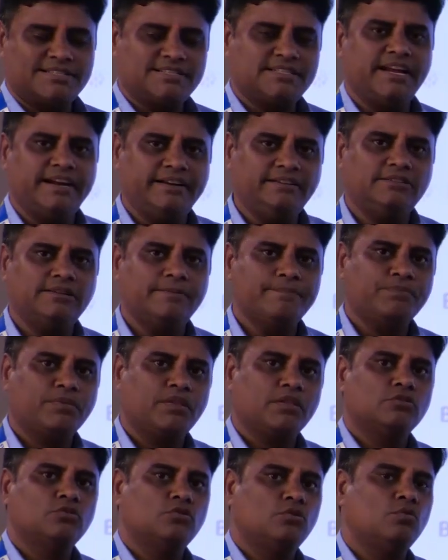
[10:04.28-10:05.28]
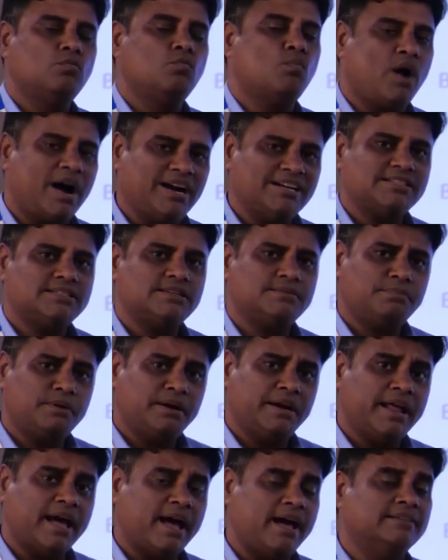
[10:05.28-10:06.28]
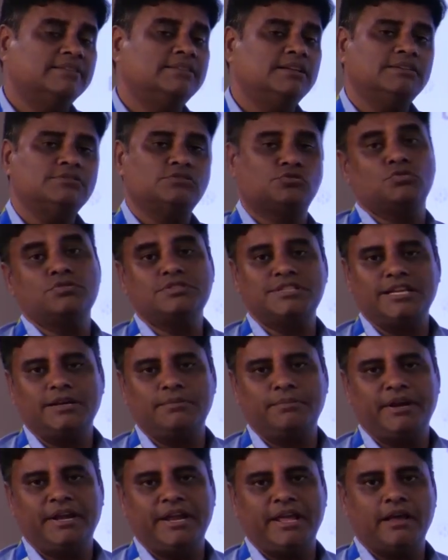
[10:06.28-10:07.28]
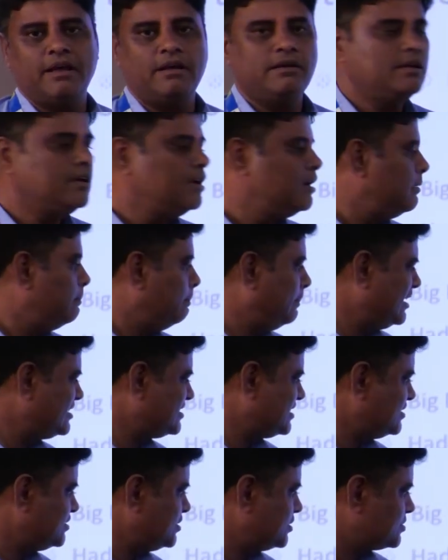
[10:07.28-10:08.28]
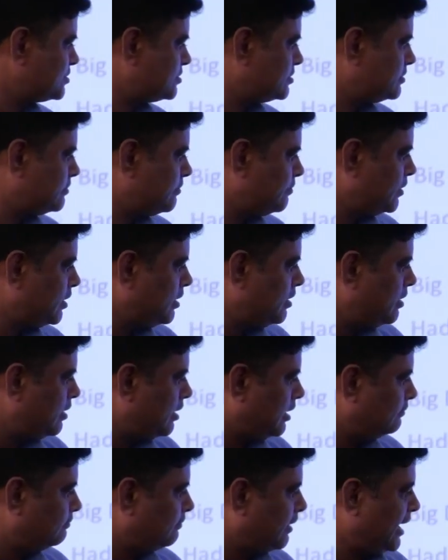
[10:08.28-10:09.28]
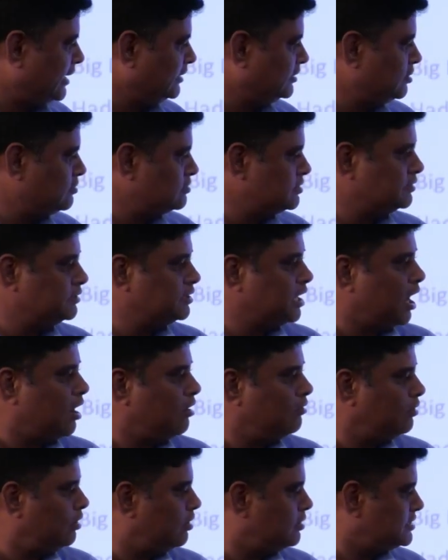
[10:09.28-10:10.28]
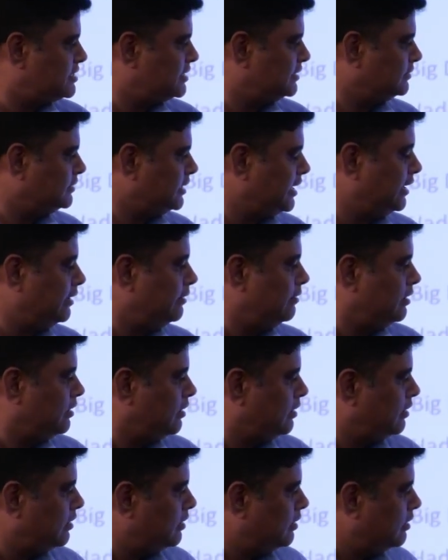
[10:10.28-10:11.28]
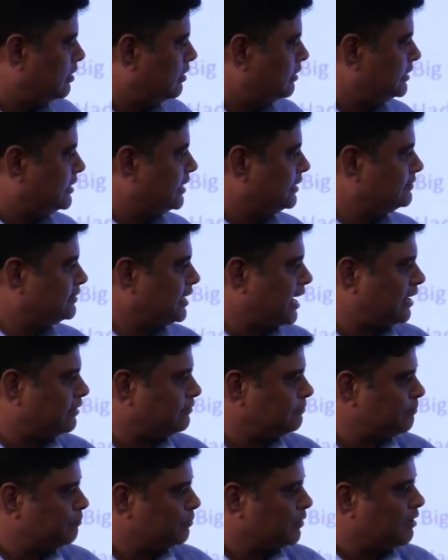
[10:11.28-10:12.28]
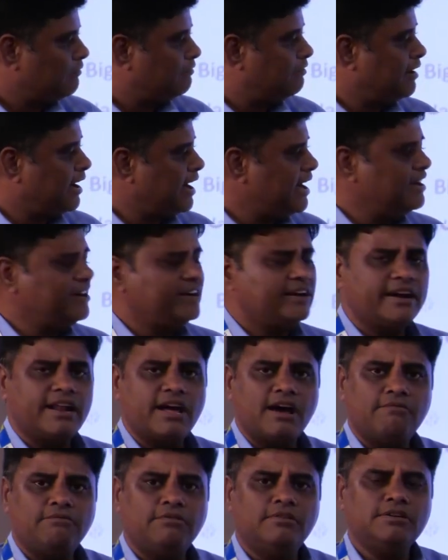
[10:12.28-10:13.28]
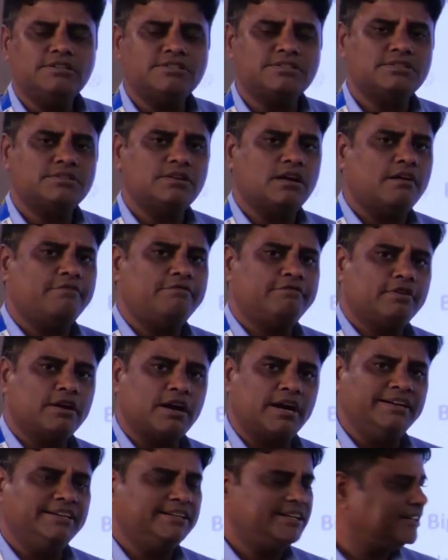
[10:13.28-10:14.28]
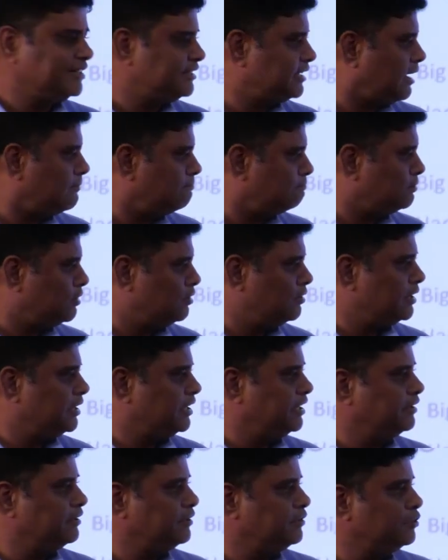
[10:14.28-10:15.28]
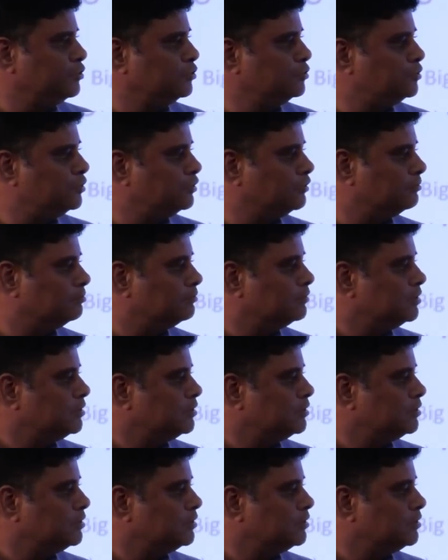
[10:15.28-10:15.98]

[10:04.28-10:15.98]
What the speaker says: sent through WhatsApp and other social media messages. and 5,000 downloads in the TikTok, 500 hours of content uploaded in YouTube.